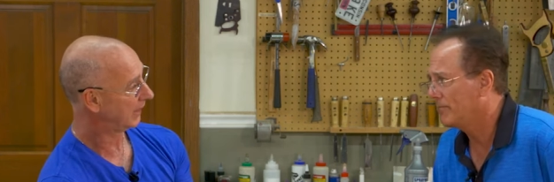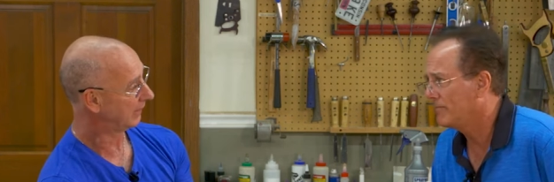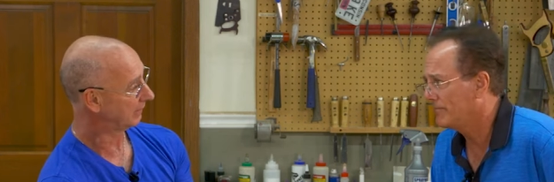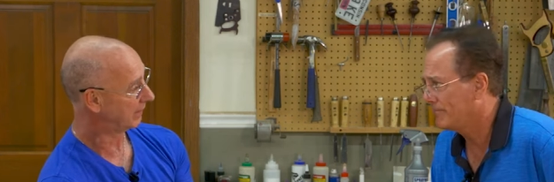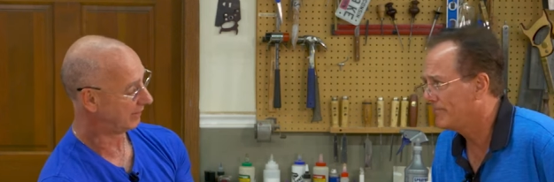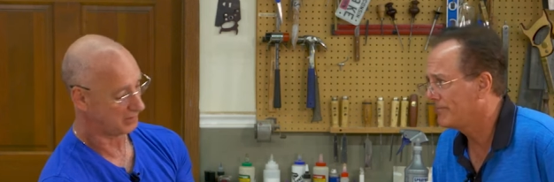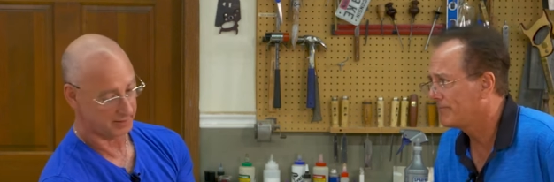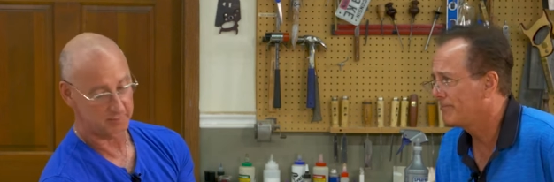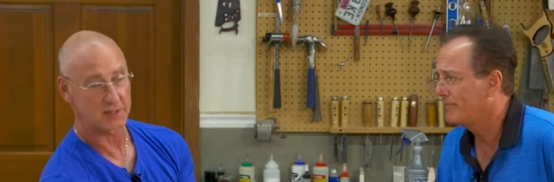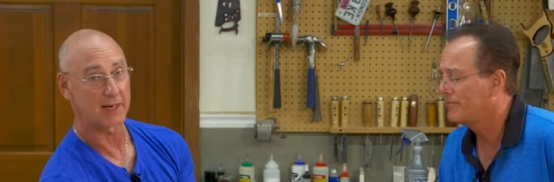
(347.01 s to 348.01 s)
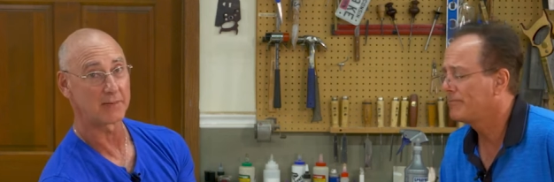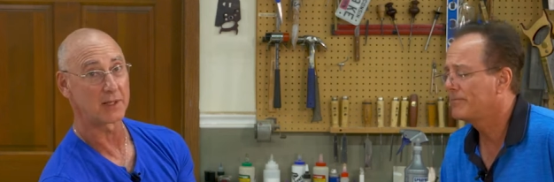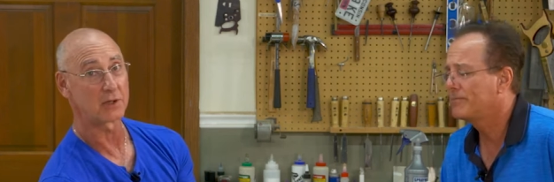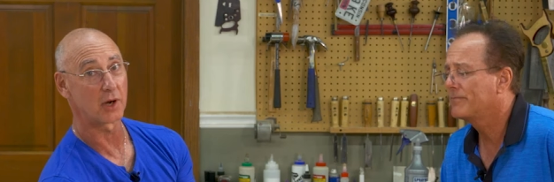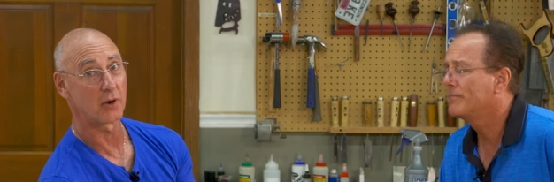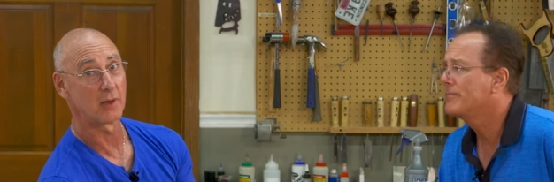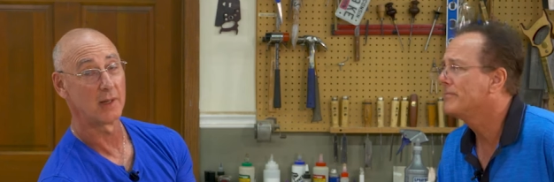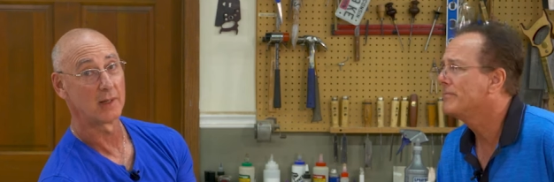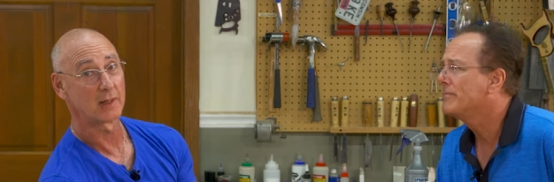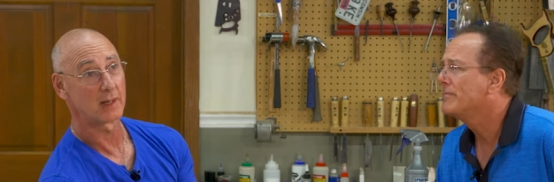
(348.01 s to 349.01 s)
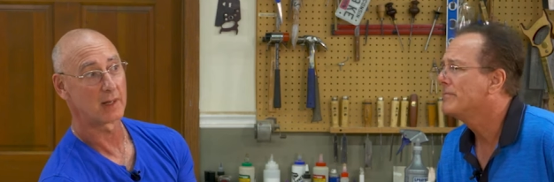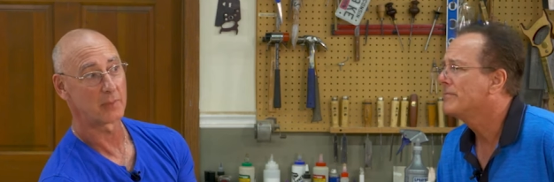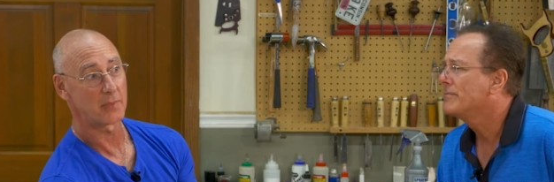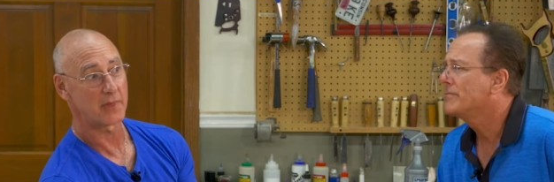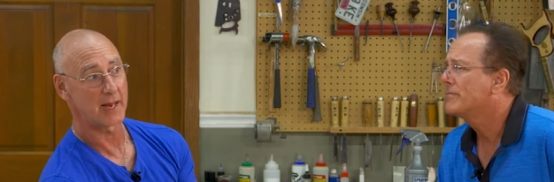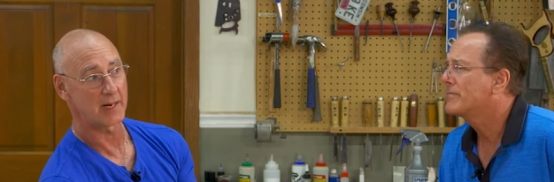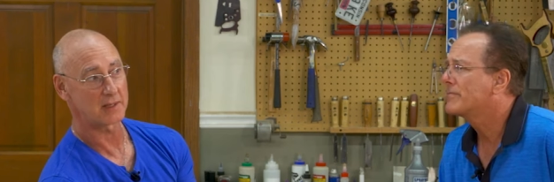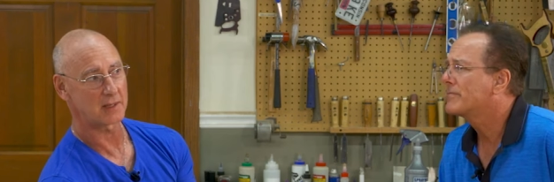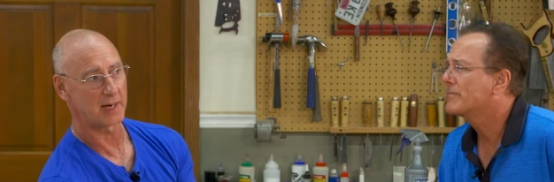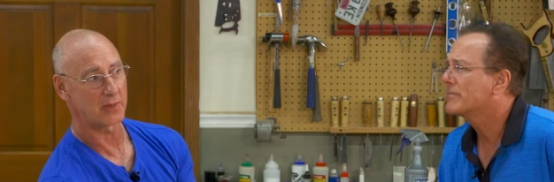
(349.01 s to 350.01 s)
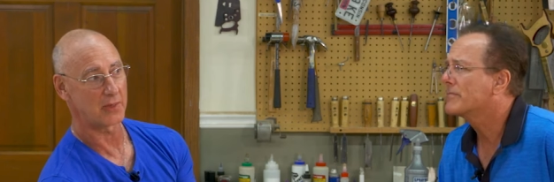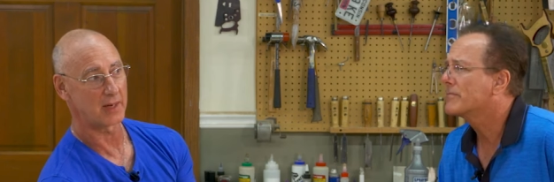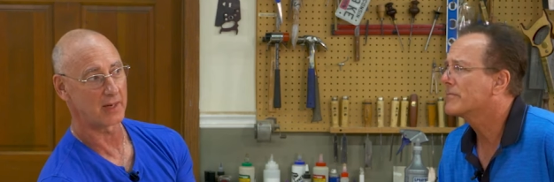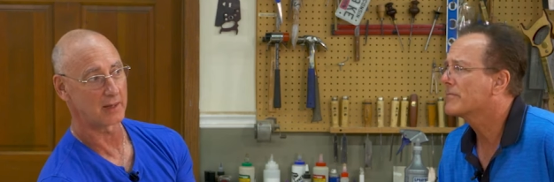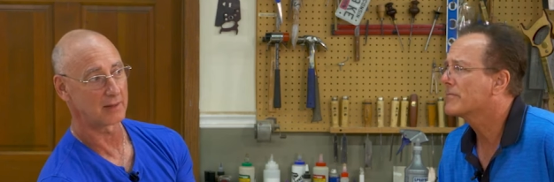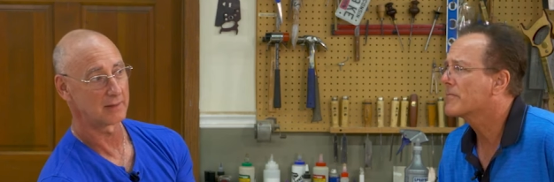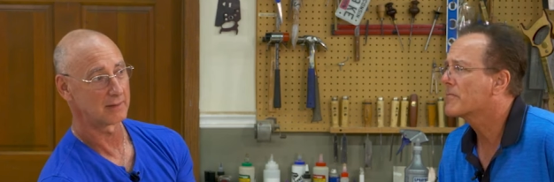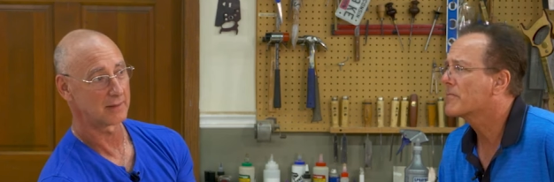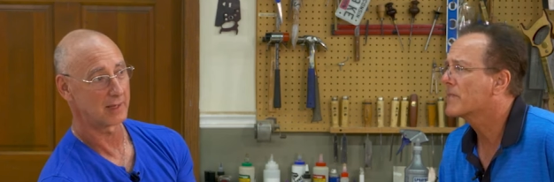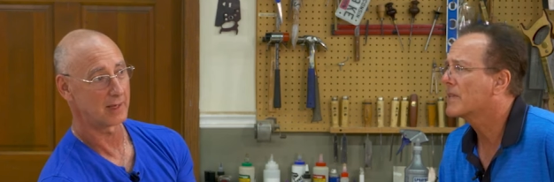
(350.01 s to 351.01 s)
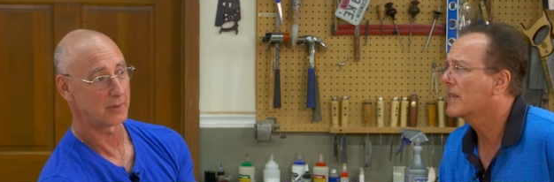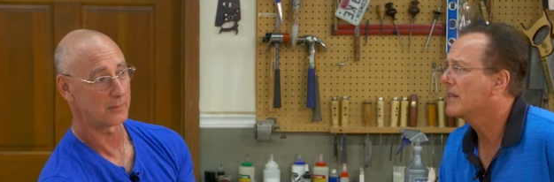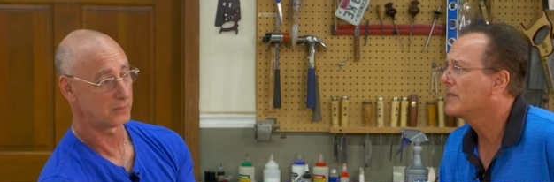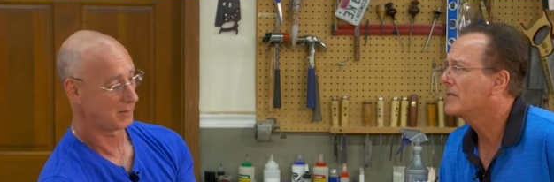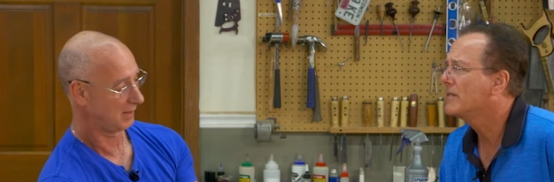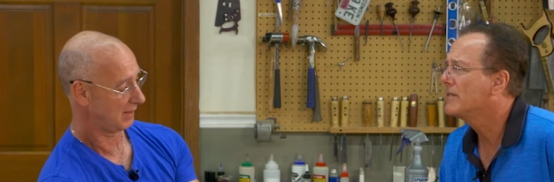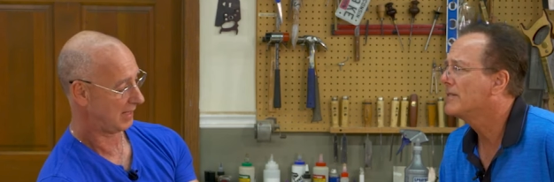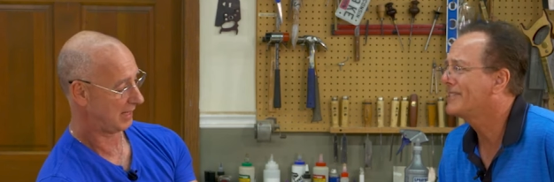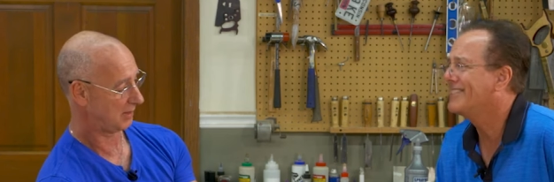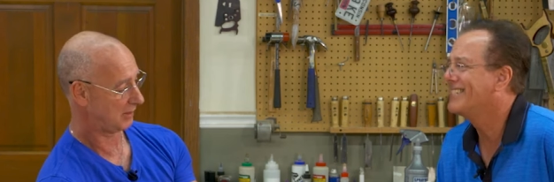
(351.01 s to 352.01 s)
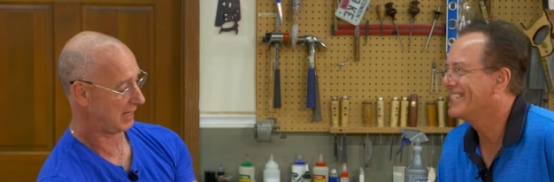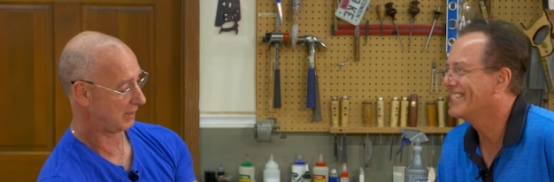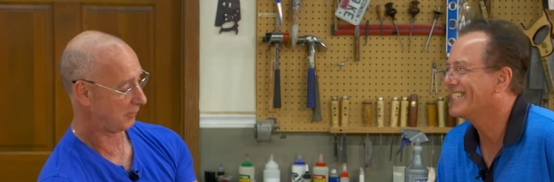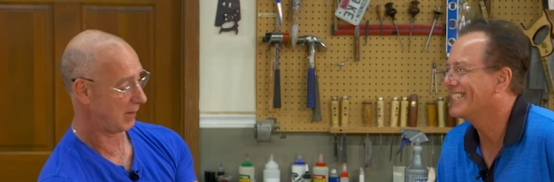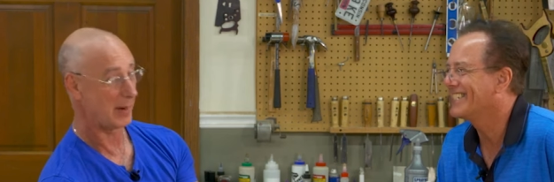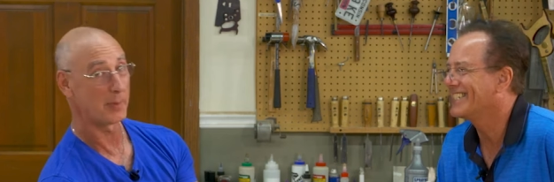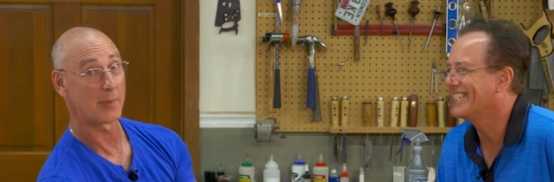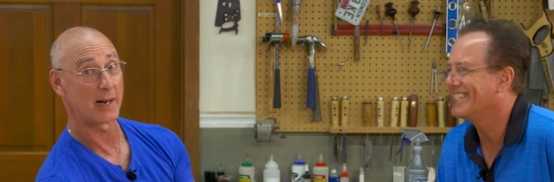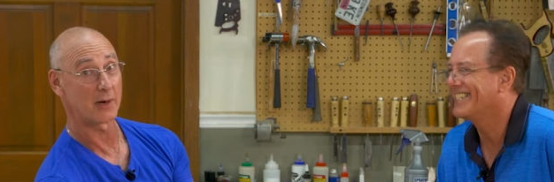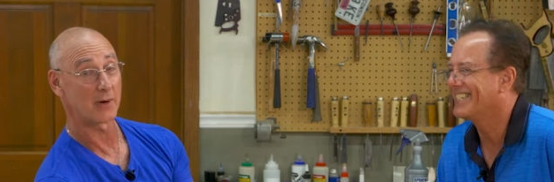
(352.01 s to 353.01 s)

Speaker 1: Yeah, gives you safety. So um, thanks. I think um, I could I could rob a bank